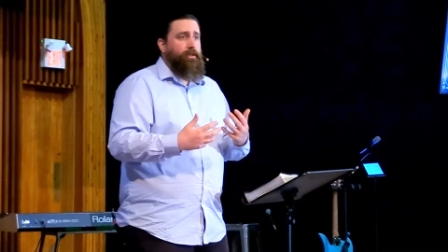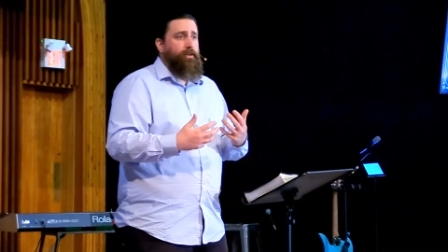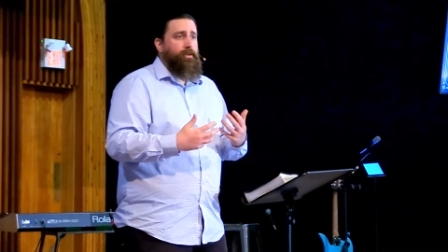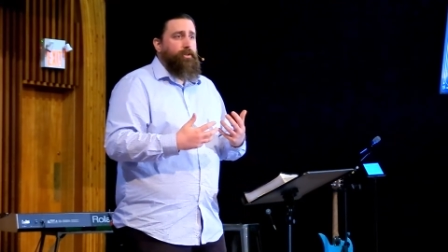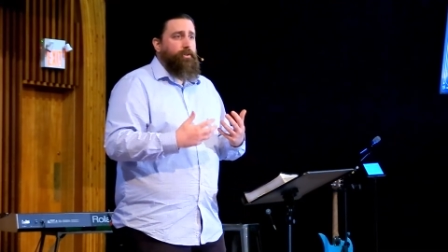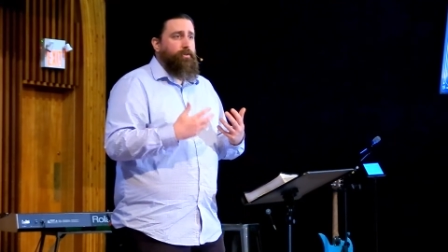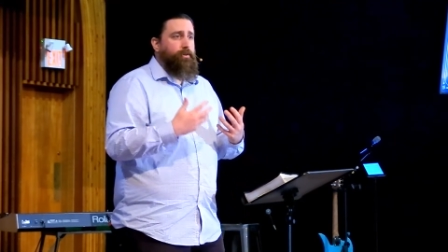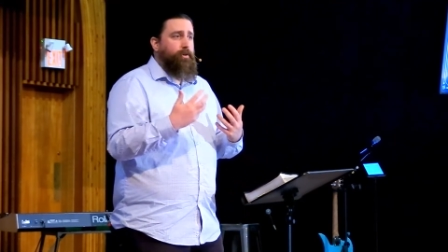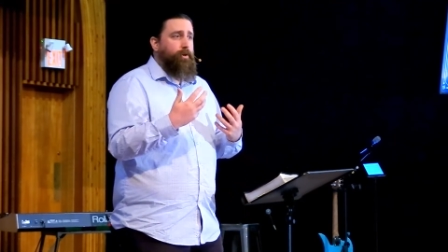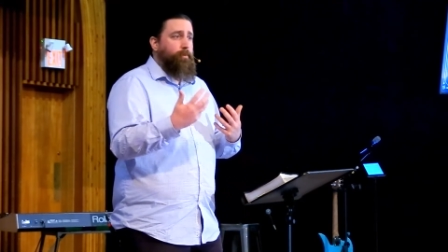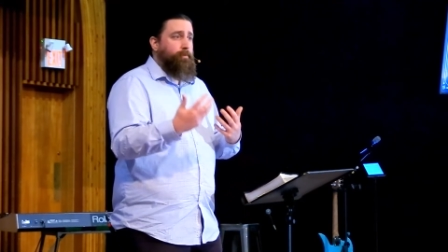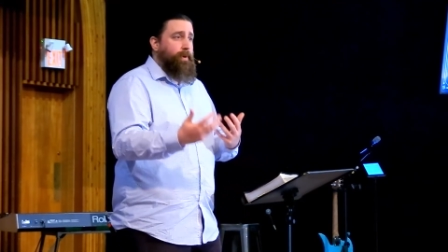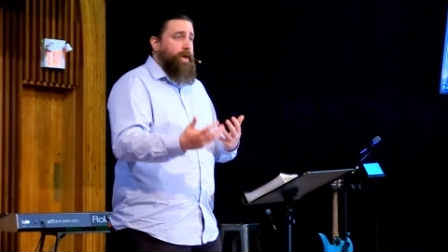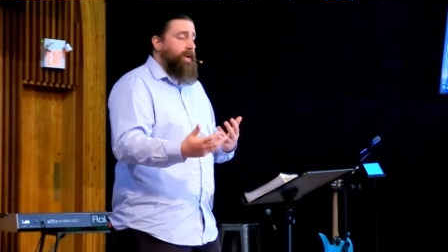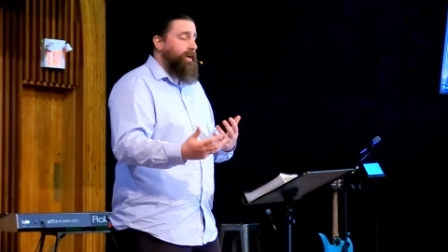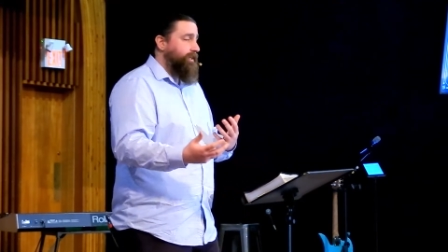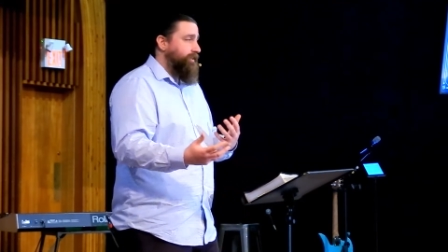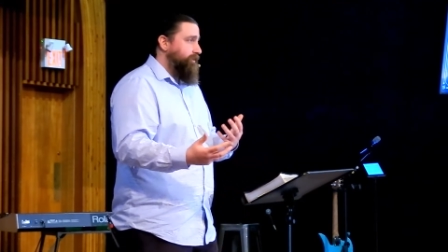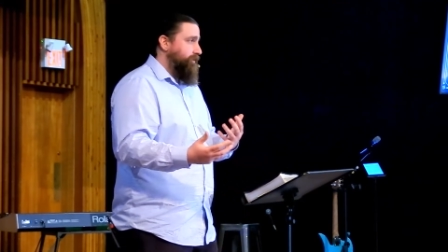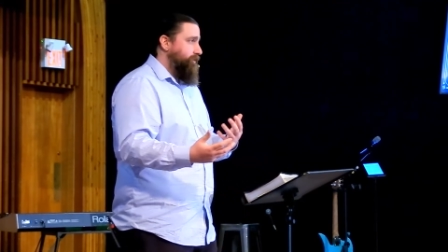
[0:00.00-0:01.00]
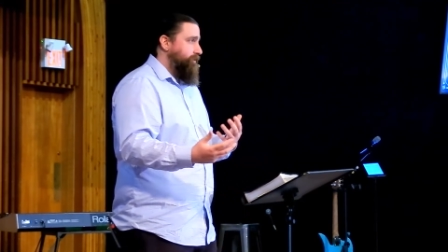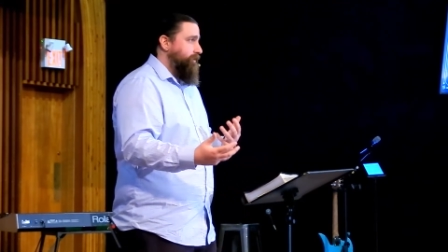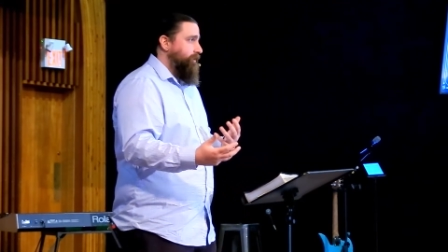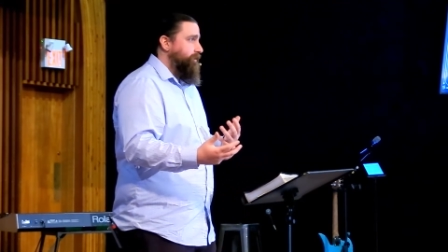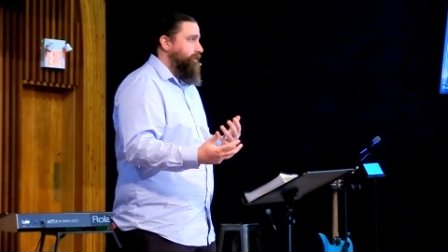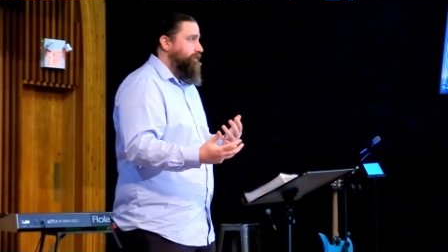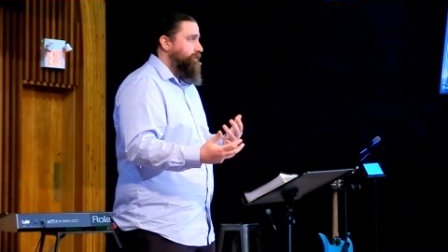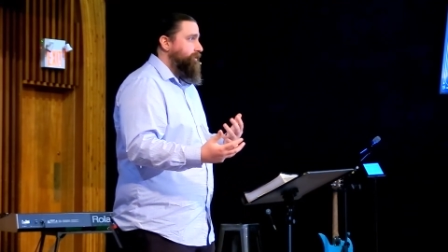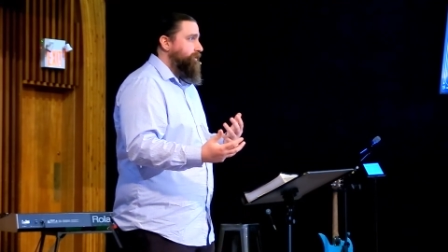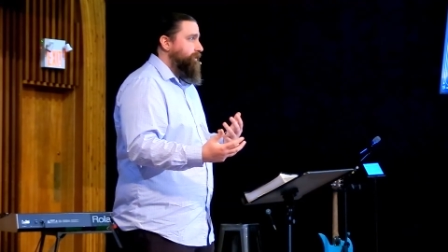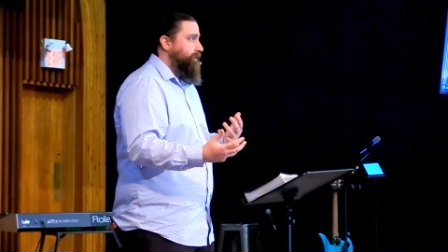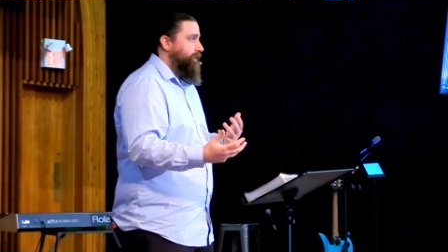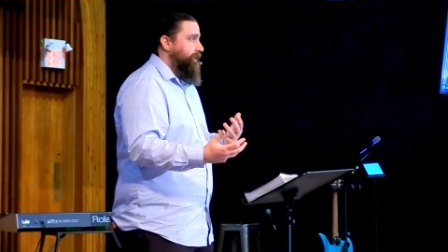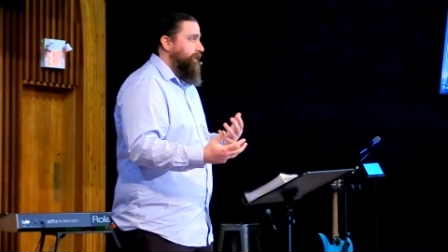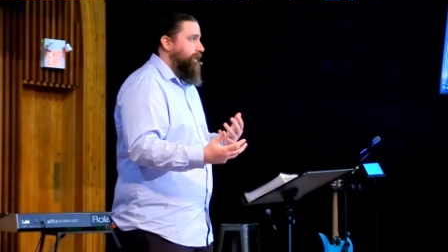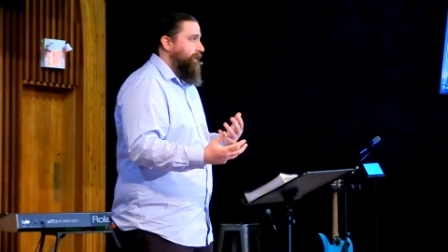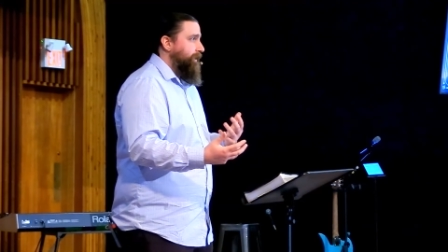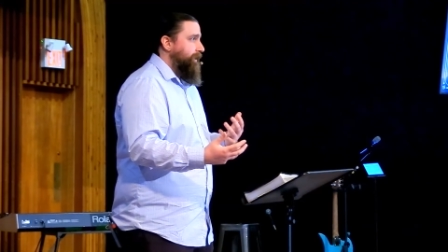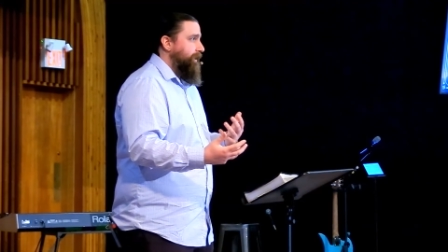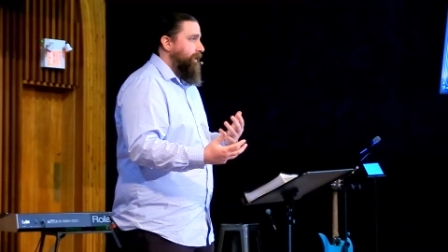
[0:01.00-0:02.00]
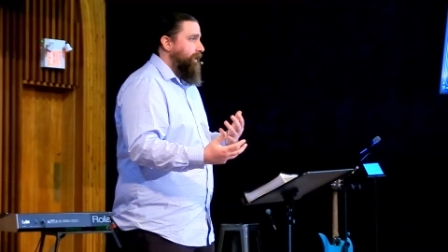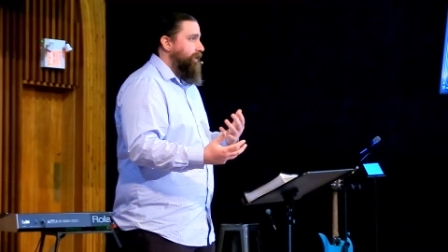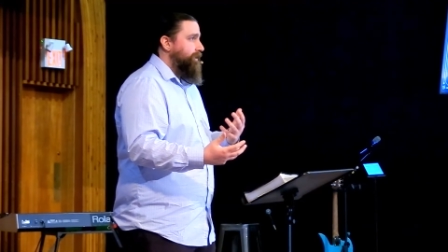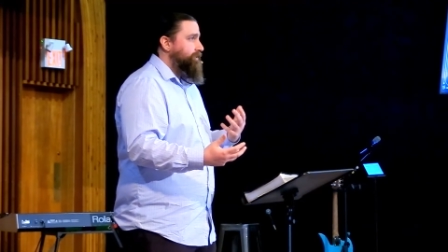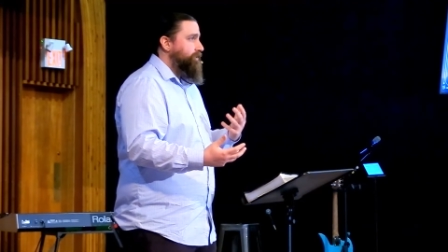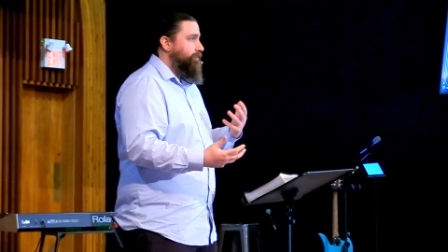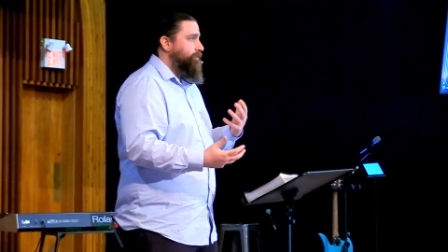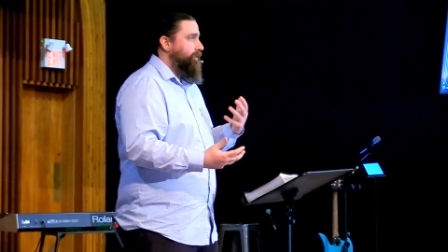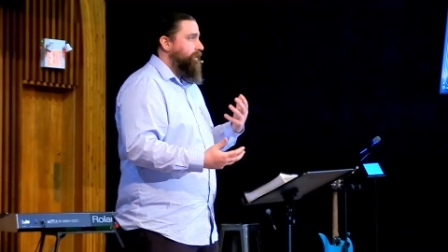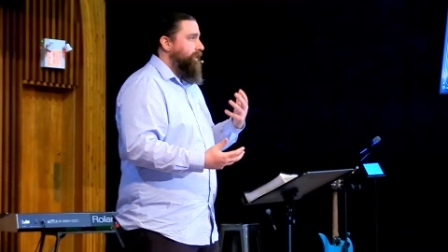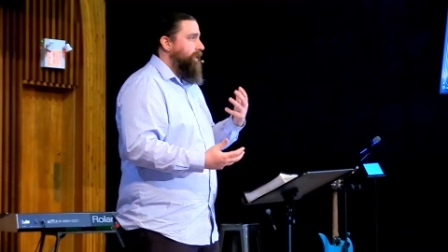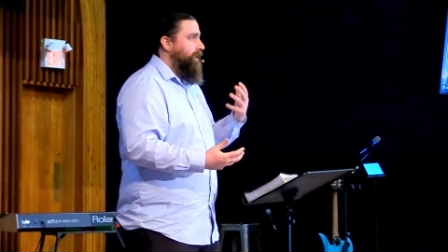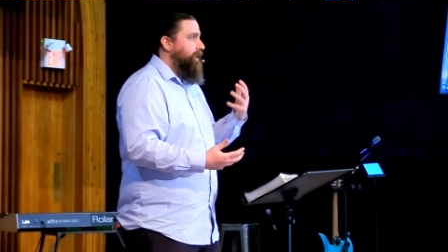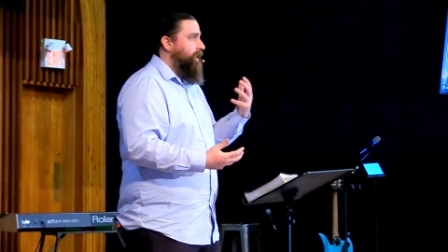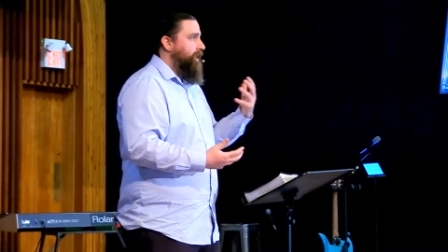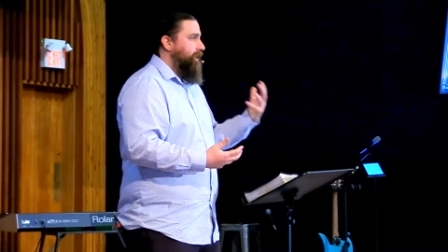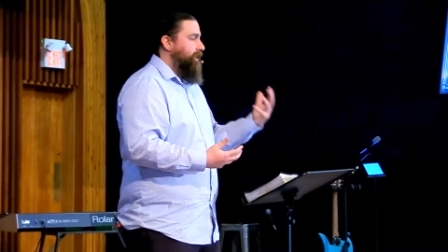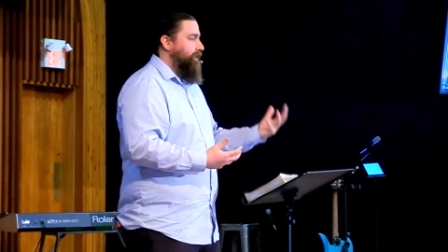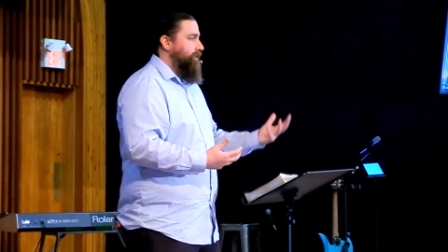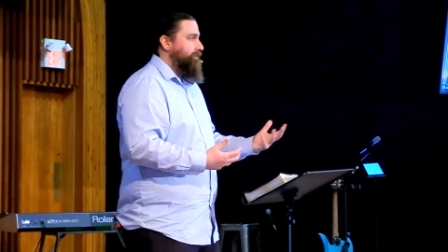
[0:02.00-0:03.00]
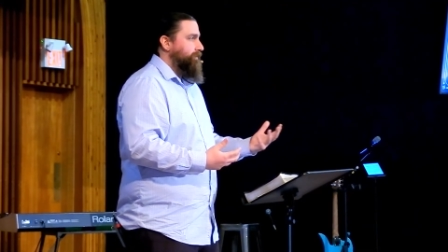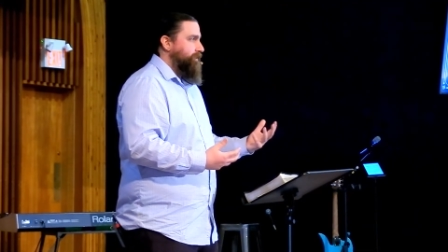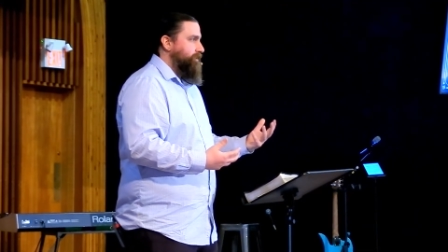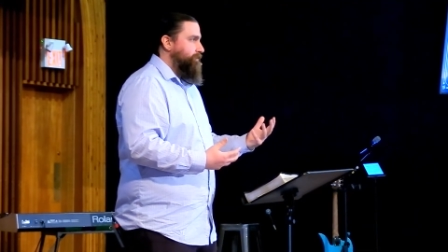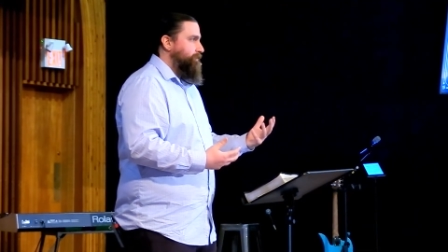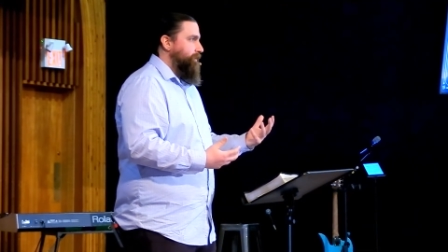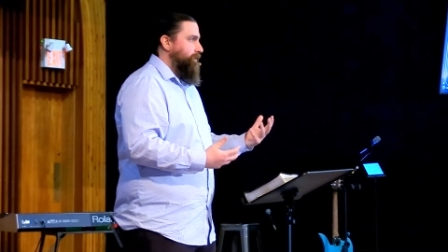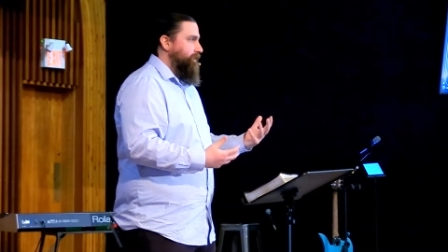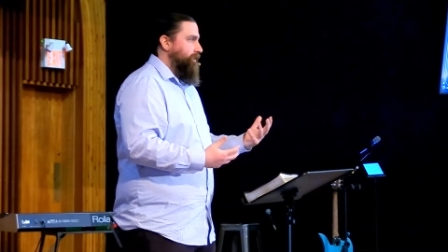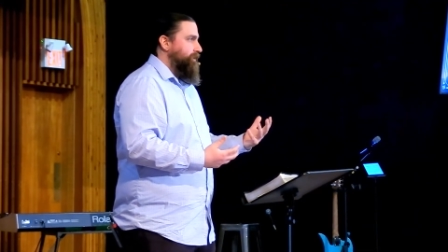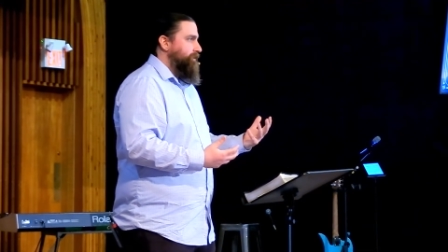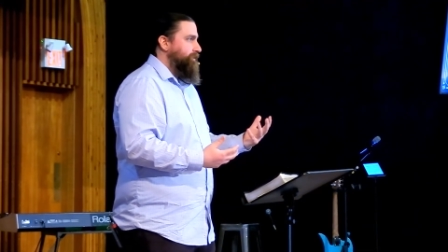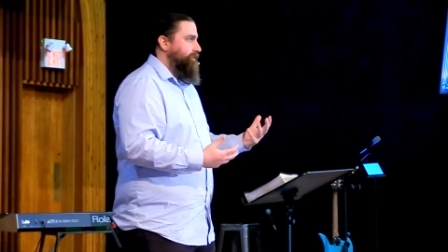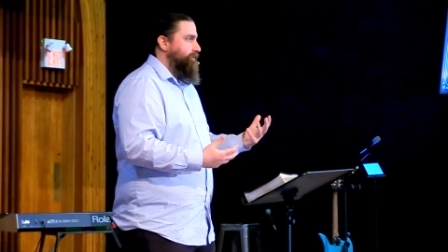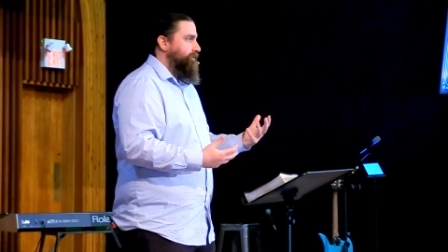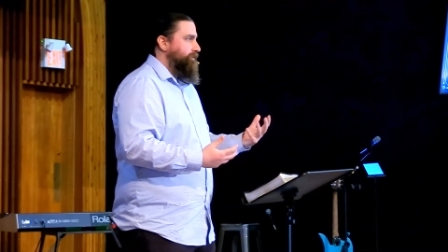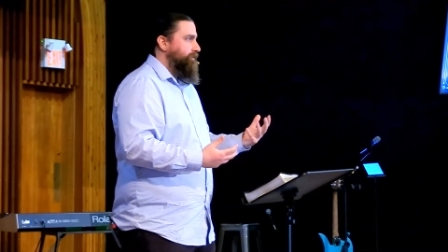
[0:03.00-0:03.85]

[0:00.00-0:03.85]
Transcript: you go back to church and it's a really negative experience.